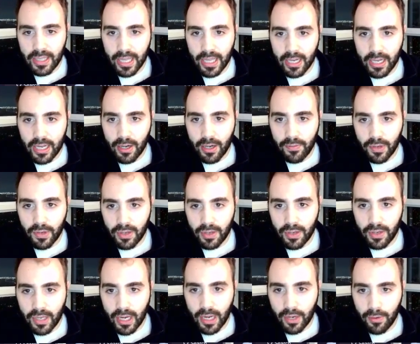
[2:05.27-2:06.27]
see that here. If we go
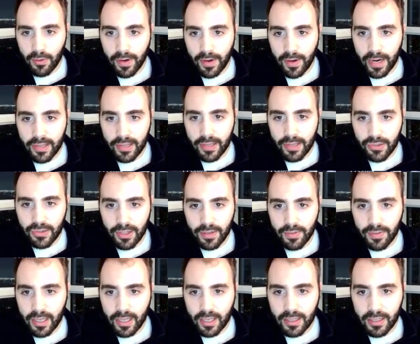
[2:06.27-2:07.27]
to Yahoo Finance,
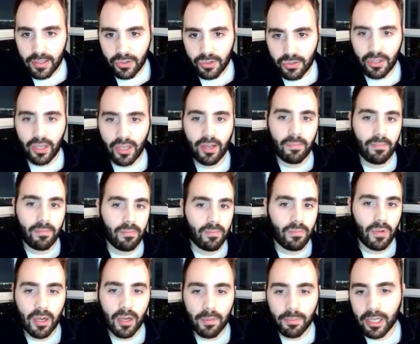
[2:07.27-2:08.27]
dividend is
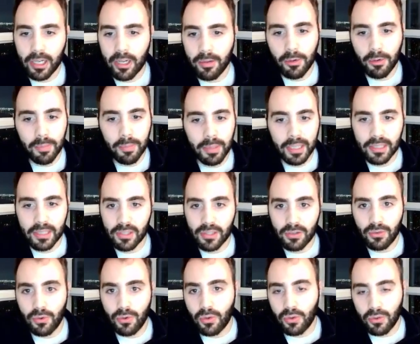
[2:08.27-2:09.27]
not applicable because
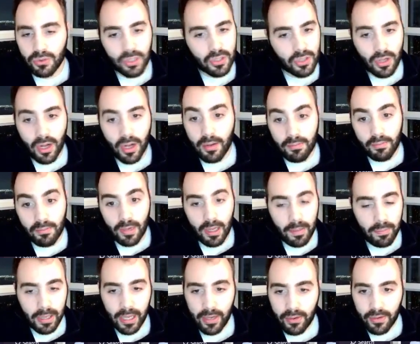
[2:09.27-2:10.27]
Google does not
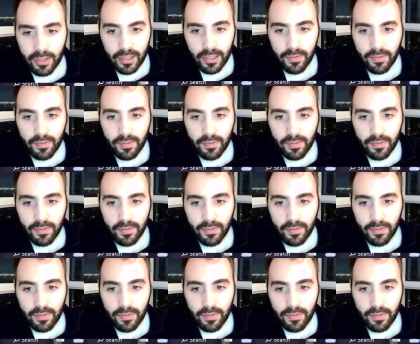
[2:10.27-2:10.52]
pay out a